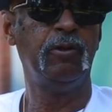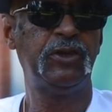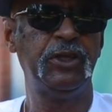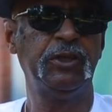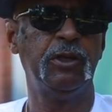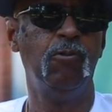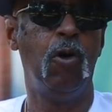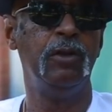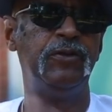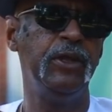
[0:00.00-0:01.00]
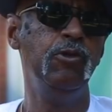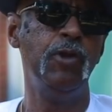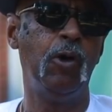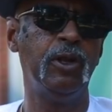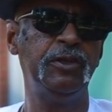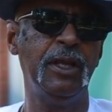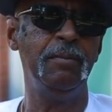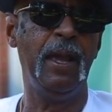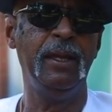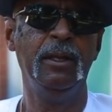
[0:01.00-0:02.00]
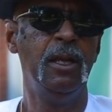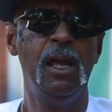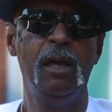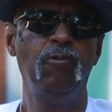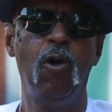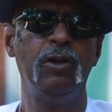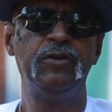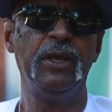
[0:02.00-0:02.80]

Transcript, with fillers: the assistant wardens, say, you know this inmate? The warden